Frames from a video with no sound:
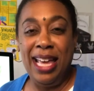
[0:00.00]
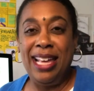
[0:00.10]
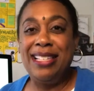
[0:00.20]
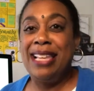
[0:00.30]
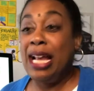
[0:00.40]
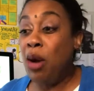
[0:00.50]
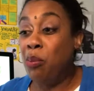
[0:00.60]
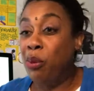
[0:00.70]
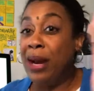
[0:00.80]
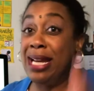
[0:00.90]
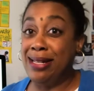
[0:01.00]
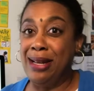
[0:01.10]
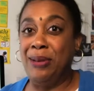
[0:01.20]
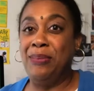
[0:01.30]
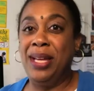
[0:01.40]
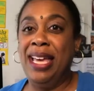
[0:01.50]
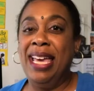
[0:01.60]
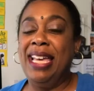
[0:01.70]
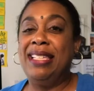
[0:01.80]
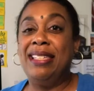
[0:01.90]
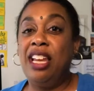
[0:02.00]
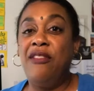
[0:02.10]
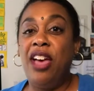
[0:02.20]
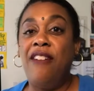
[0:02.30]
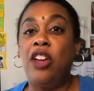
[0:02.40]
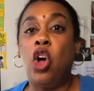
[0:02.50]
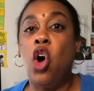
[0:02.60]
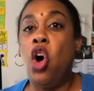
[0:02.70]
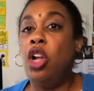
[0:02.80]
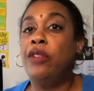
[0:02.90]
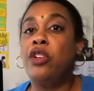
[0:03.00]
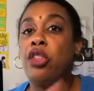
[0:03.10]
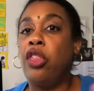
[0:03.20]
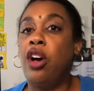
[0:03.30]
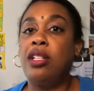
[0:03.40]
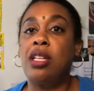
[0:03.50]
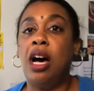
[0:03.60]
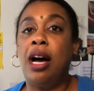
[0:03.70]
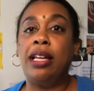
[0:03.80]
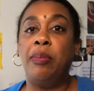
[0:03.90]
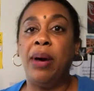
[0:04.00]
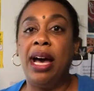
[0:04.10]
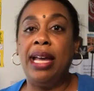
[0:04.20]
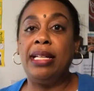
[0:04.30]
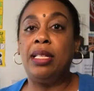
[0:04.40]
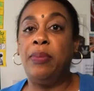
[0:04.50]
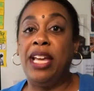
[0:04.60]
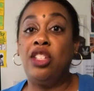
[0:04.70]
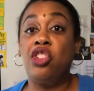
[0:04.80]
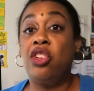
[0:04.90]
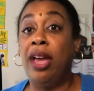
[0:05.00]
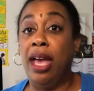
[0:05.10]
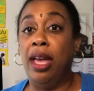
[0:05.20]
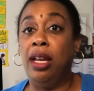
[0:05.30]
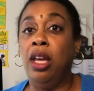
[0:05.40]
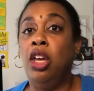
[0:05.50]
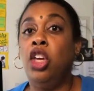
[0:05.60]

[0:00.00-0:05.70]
It's like a brain dump. Instead of having all of your thoughts occupying space in your head,